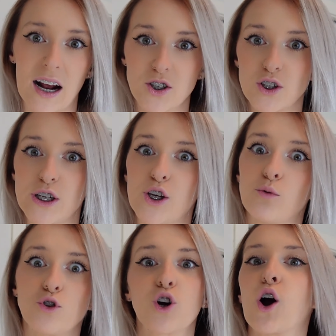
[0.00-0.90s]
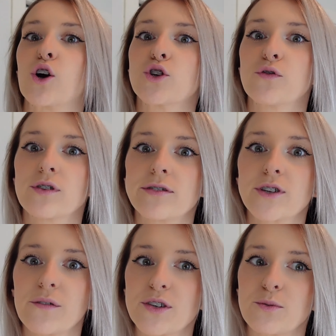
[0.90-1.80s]
actually no charge for the
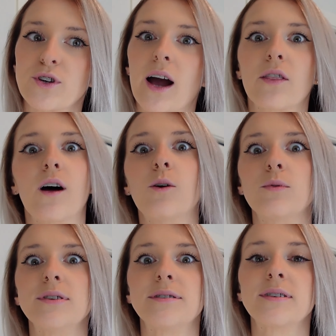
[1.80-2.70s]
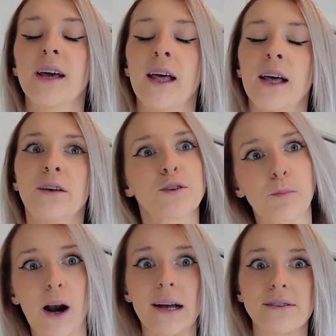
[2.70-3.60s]
service, which I thought was
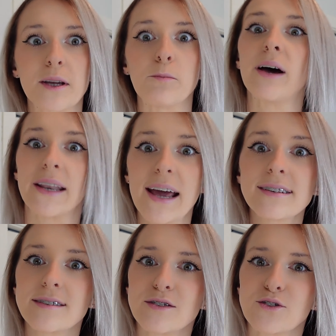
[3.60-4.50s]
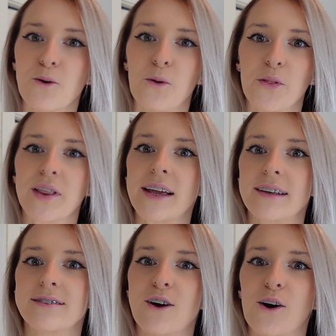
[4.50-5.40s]
surprising but nice since the whole thing
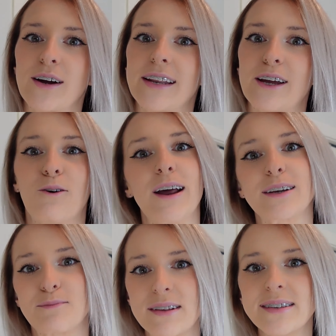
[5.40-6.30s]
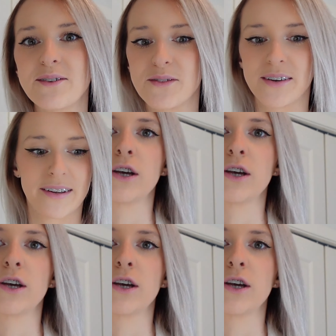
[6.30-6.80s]
is already quite expensive.